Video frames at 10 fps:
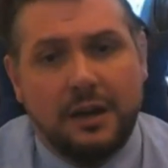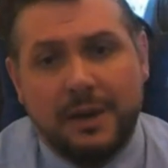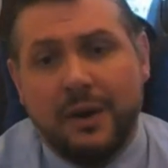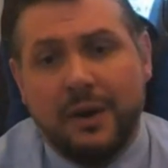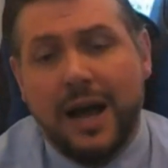
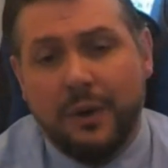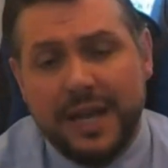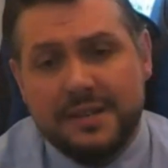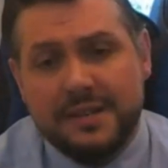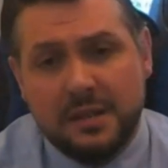about how
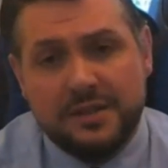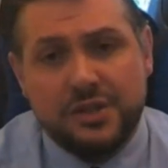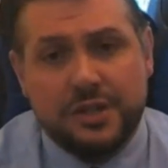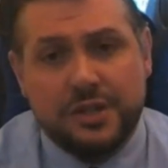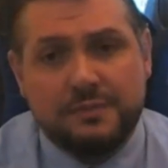easily
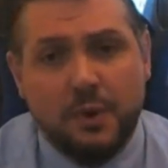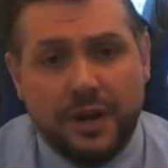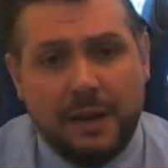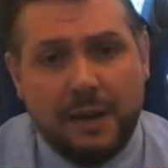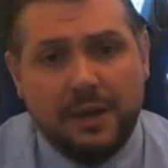certain
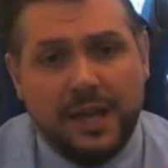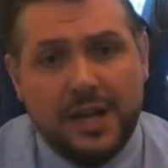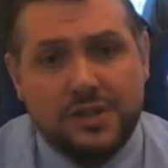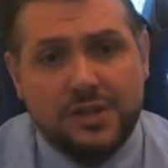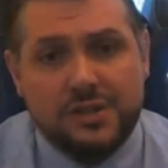modern
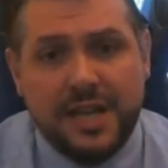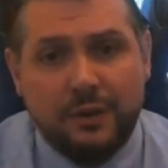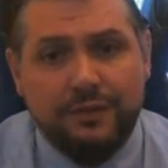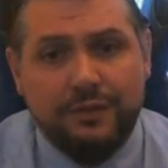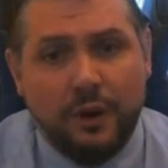applications
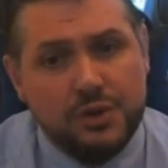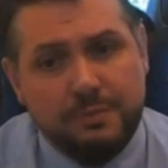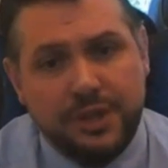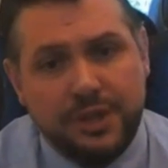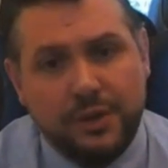can
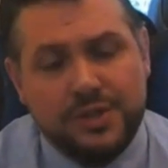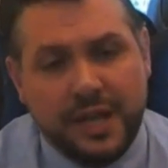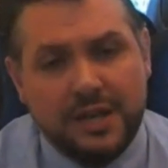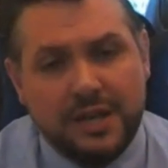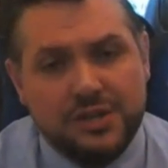unfortunately be used
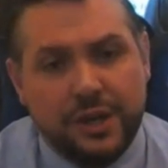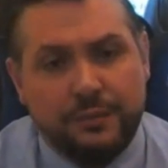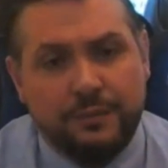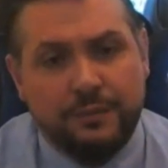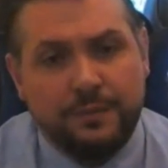against
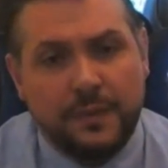you.